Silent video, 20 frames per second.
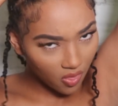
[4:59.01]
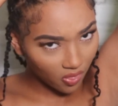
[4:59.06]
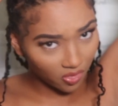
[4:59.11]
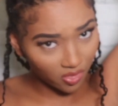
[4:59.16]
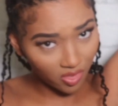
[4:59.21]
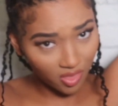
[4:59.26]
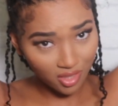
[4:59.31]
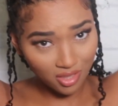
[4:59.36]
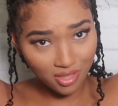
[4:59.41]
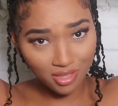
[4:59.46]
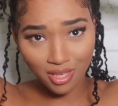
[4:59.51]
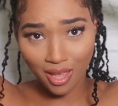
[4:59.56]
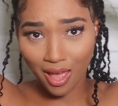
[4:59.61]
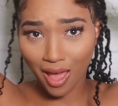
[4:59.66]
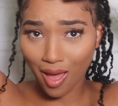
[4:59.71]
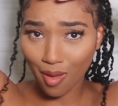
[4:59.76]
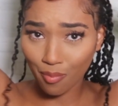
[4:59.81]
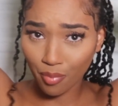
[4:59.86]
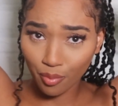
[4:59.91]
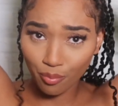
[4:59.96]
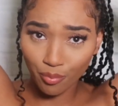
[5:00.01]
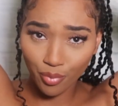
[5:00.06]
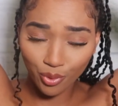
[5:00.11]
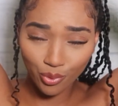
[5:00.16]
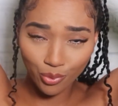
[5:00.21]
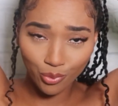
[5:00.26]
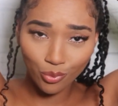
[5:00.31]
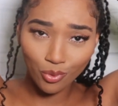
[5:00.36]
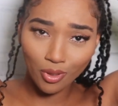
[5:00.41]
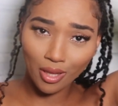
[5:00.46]
the top
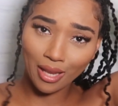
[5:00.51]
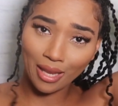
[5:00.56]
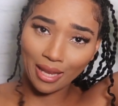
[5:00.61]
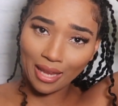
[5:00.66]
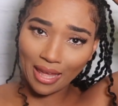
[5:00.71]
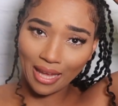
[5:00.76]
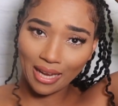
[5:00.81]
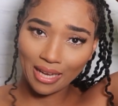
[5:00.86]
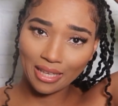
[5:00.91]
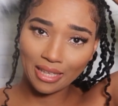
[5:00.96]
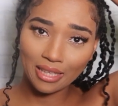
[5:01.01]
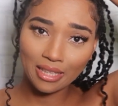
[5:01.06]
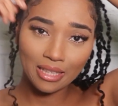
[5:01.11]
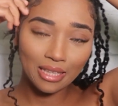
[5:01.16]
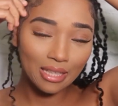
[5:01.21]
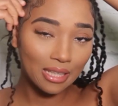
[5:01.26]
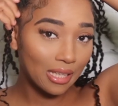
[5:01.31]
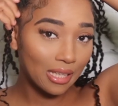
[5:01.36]
boo laddie